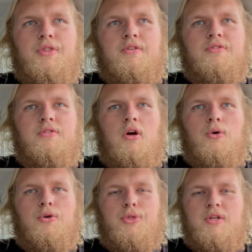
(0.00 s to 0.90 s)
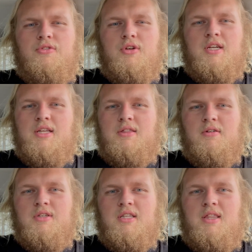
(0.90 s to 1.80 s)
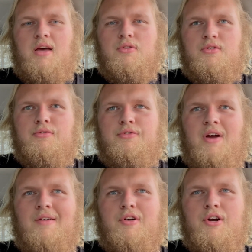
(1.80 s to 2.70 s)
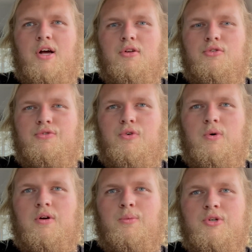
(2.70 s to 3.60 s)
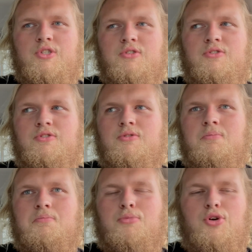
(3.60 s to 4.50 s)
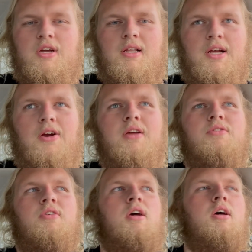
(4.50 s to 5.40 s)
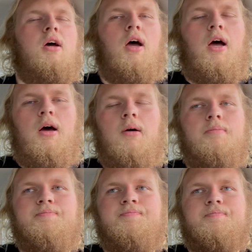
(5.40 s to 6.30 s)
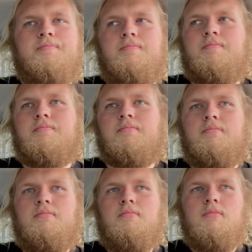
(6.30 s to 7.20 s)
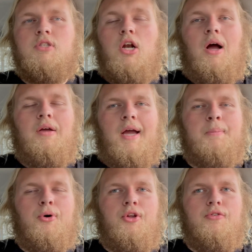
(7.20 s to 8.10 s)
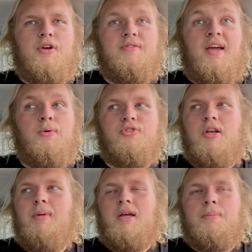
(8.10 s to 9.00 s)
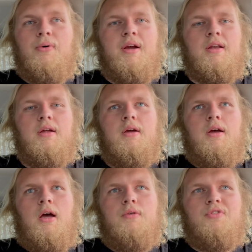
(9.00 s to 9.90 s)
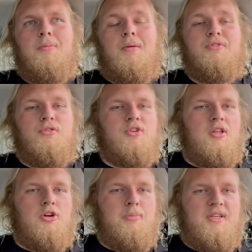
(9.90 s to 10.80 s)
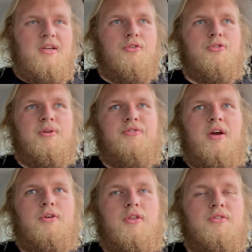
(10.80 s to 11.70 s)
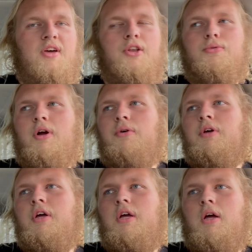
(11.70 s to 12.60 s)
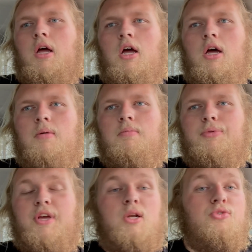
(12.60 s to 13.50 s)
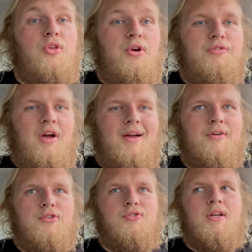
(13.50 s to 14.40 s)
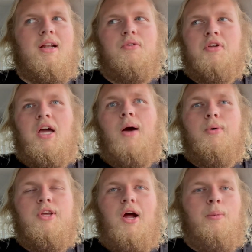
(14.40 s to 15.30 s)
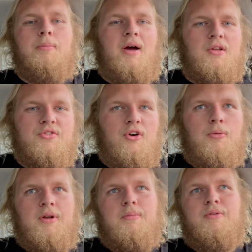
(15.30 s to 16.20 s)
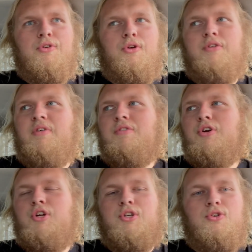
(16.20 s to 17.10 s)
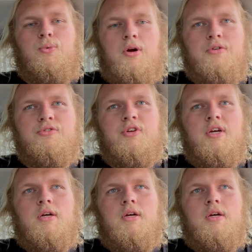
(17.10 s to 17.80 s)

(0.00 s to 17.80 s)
this owner thinks they're going to get $13,500 for, which is pretty hilarious. You know, I pulled over because I was going to make a point of sometimes there can be deals to be found on the side of the road, thinking it was $3,500, and I was like, oh well, you know, I wouldn't buy a Soul, but I mean, for $3,500 you could do worse.